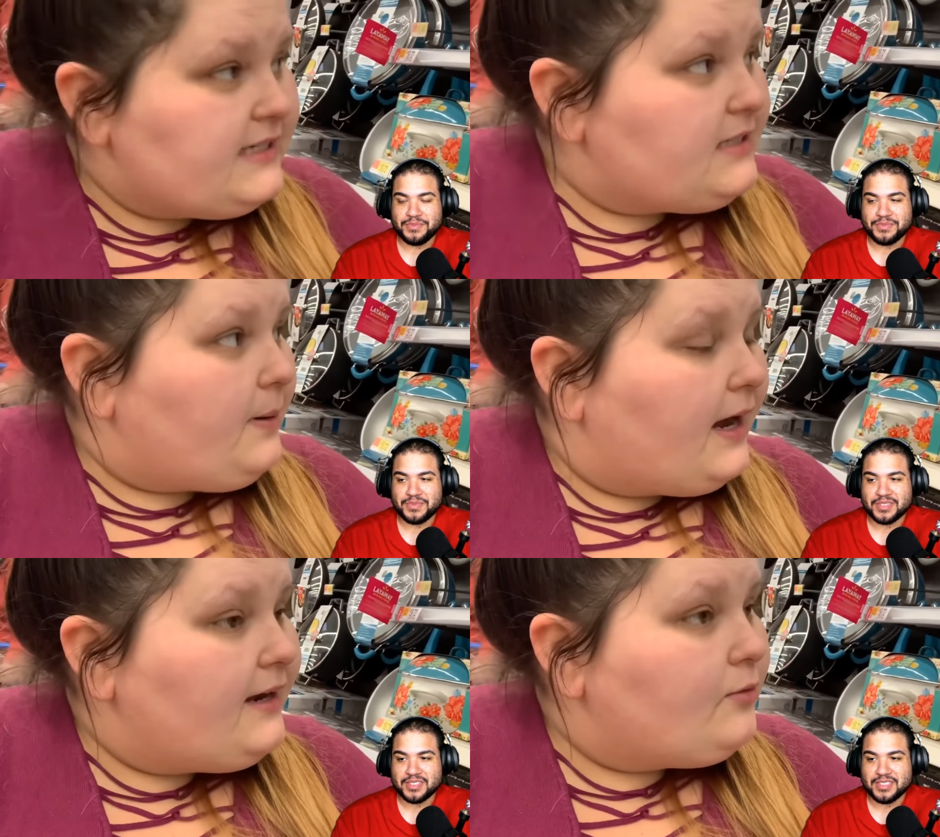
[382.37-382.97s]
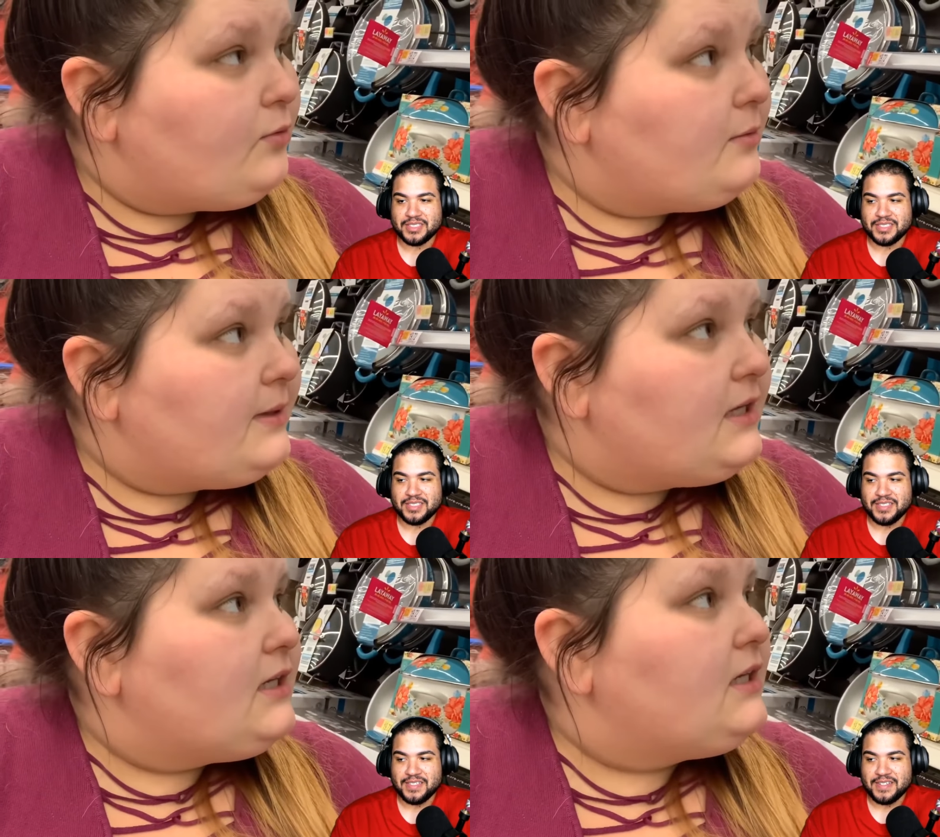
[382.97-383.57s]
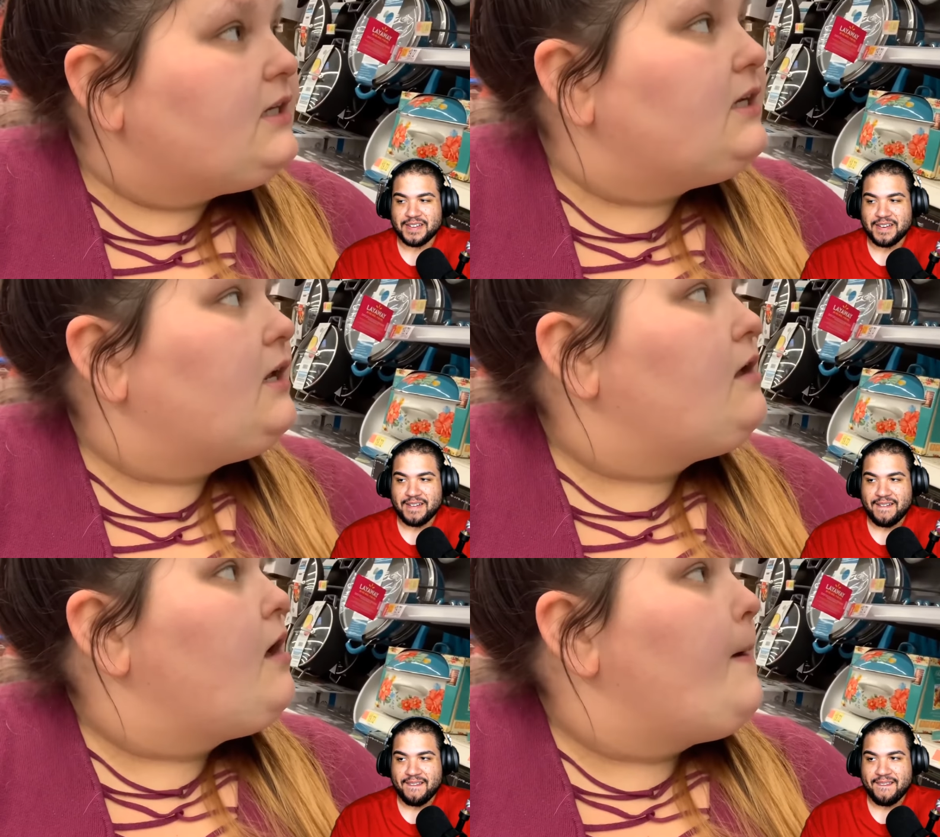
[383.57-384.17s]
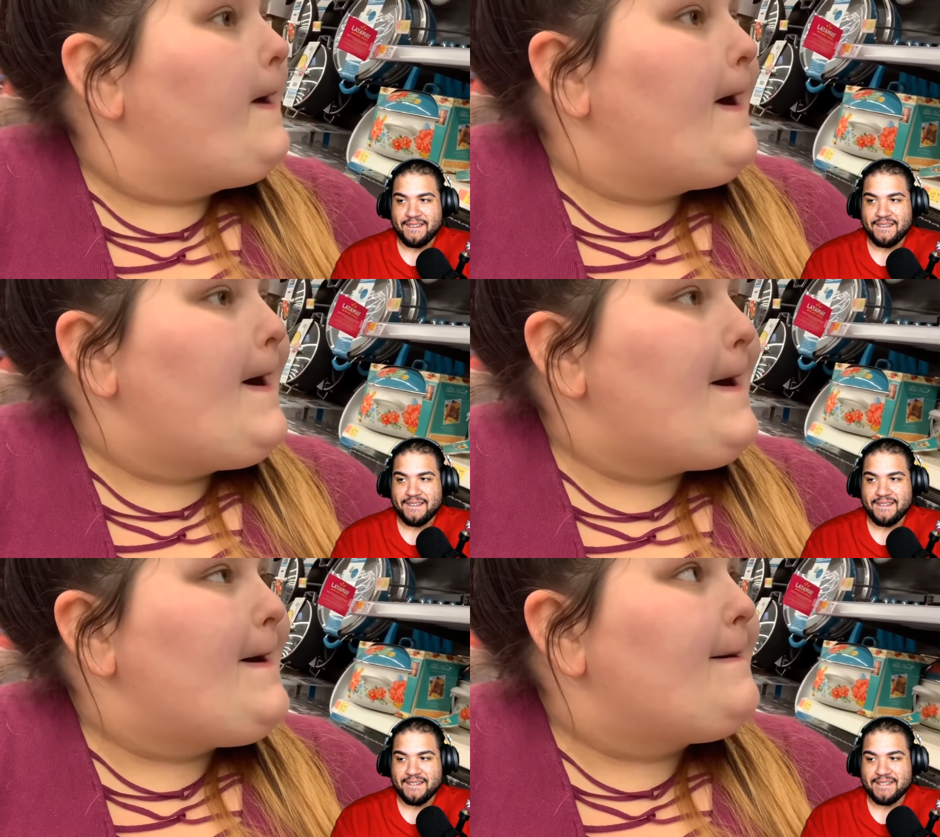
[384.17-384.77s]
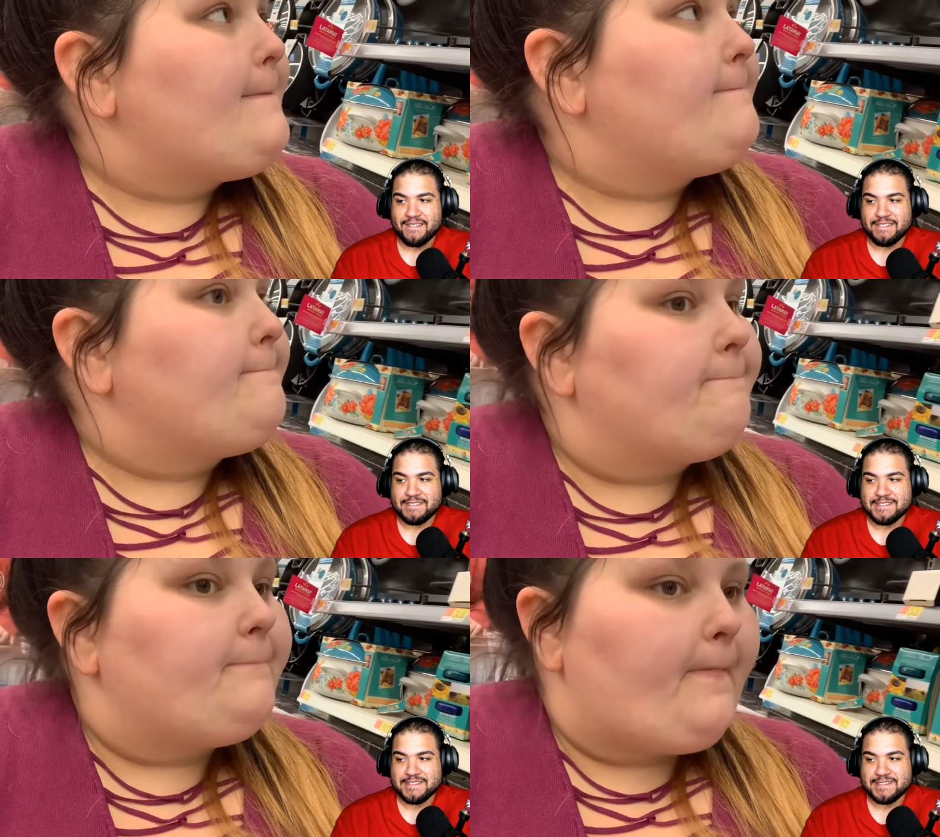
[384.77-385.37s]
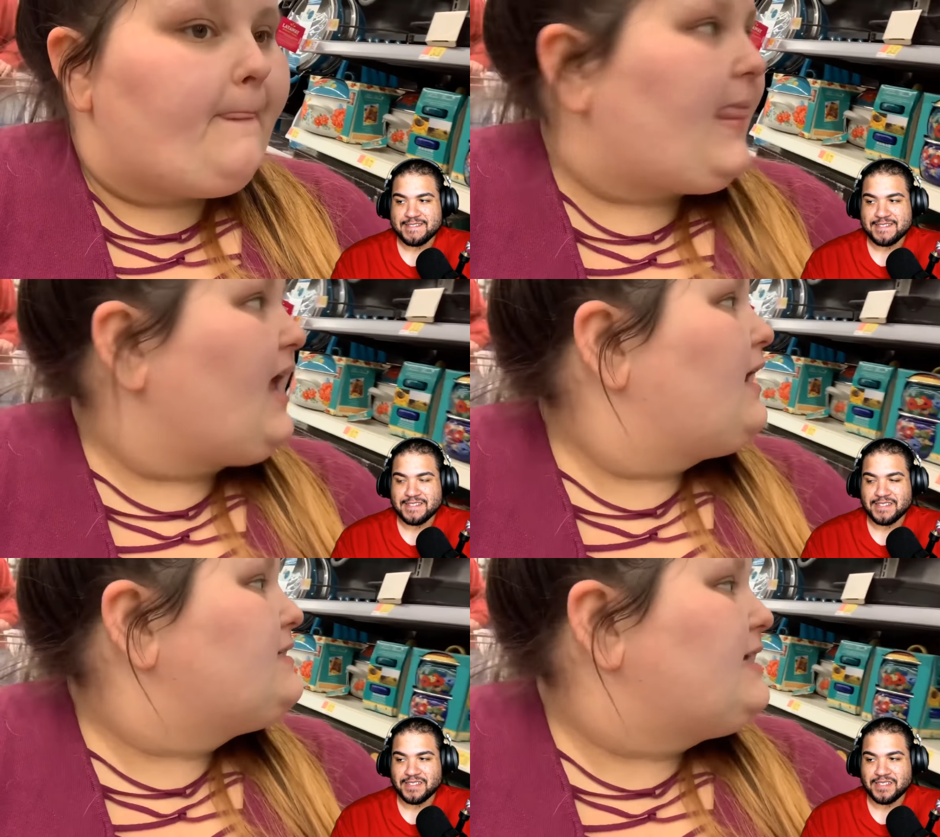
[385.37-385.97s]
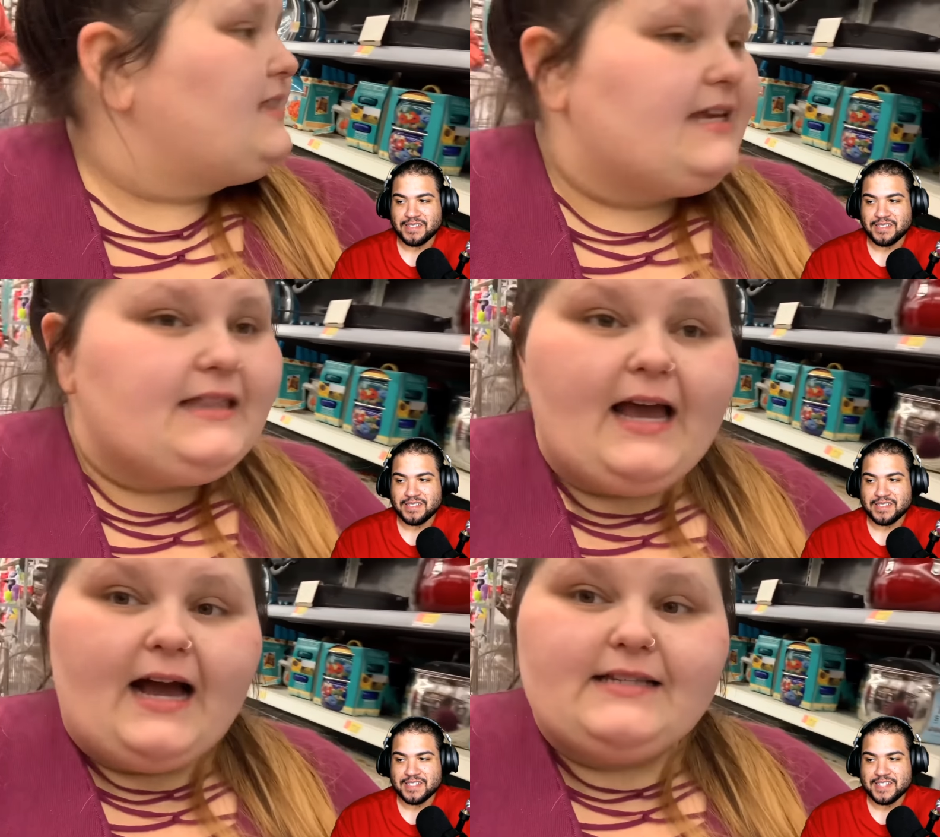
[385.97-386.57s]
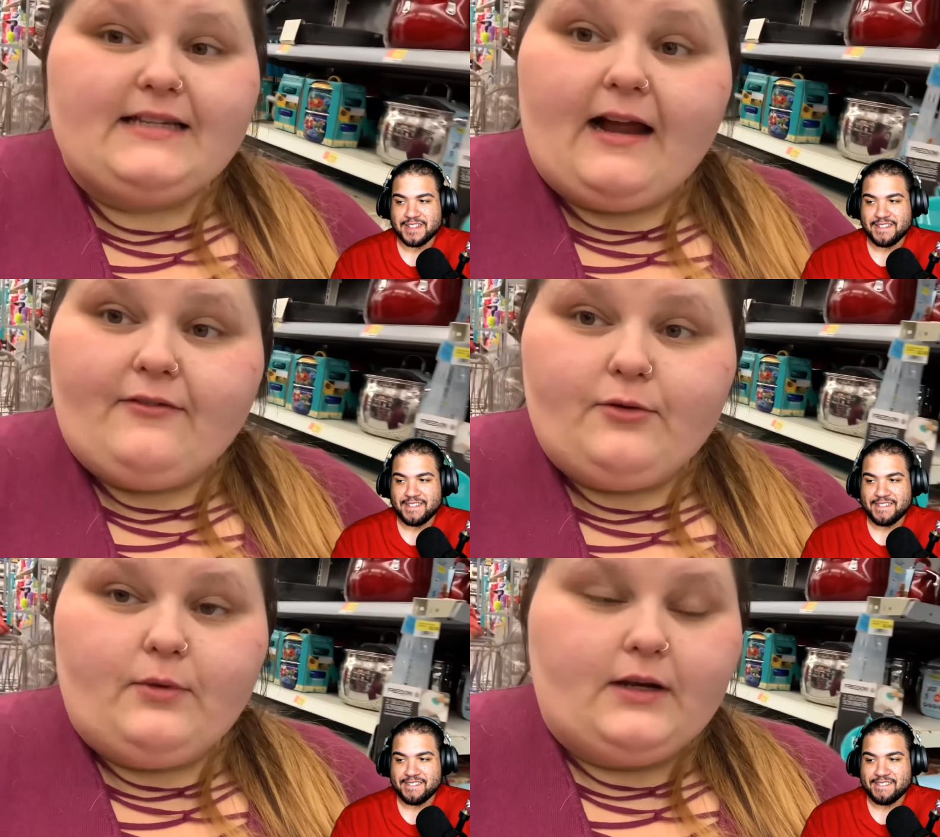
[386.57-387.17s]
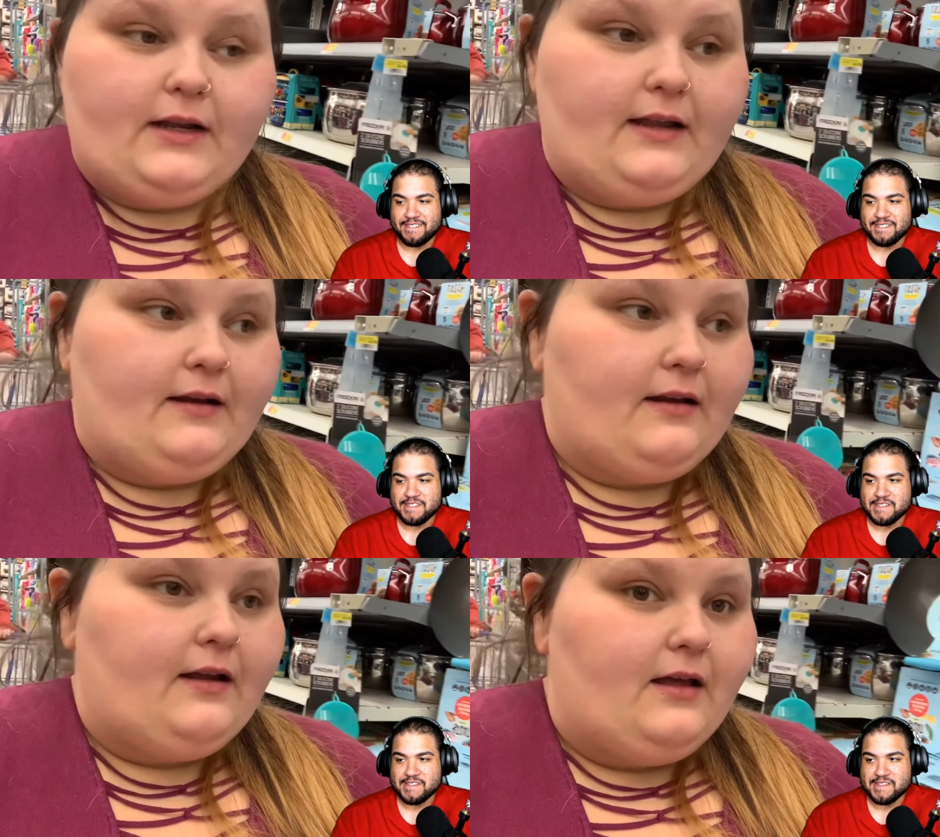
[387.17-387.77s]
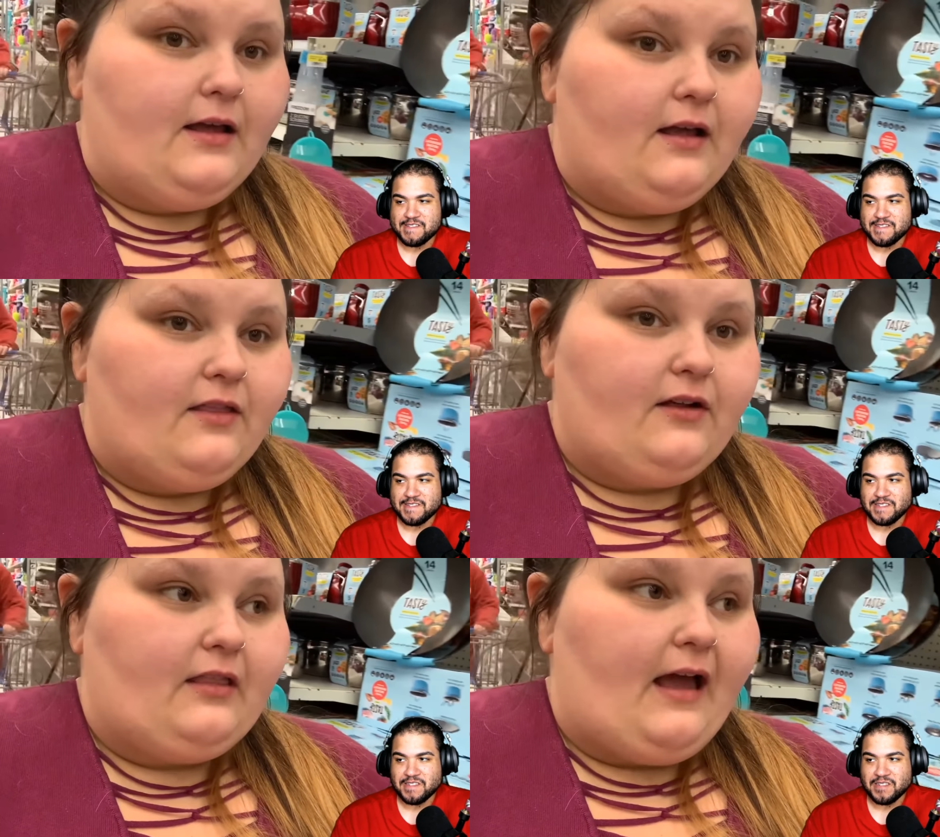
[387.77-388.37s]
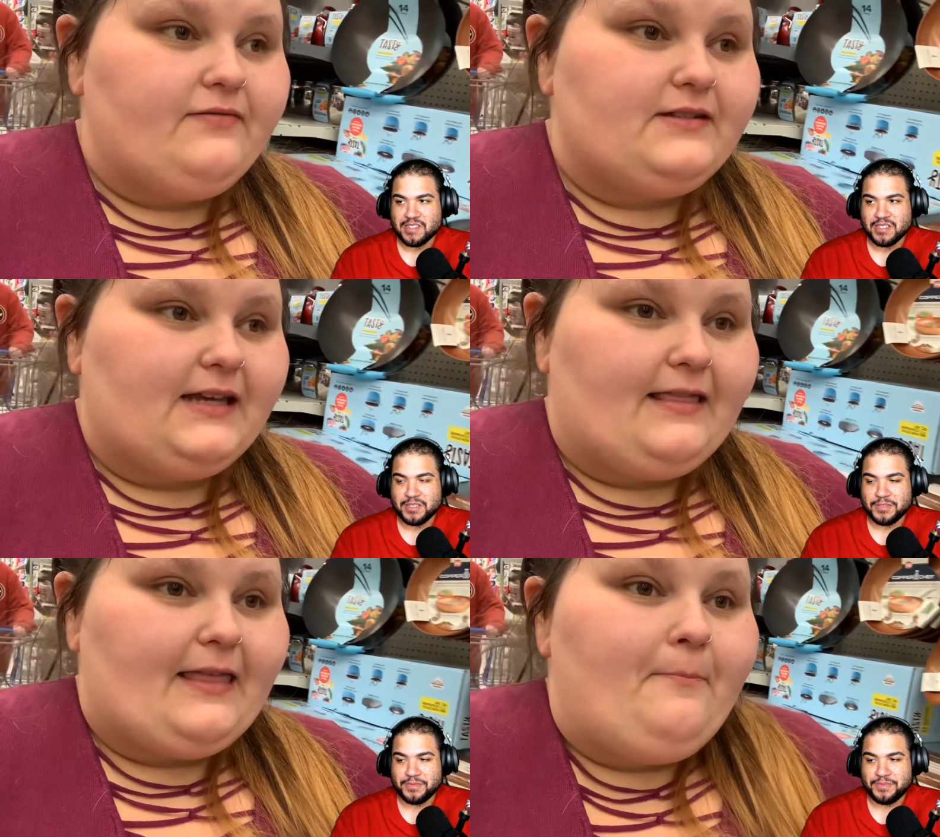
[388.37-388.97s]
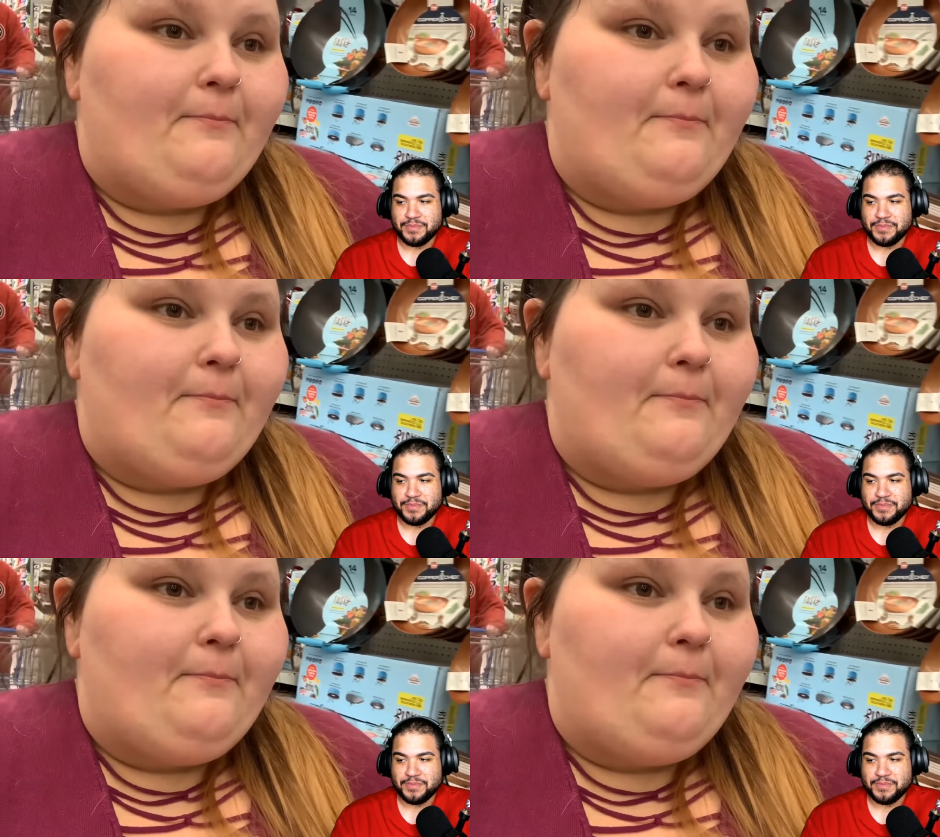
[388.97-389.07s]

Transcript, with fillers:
Speaker 1: as Pioneer Woman. Um, because I think they asked everyone in their life to get them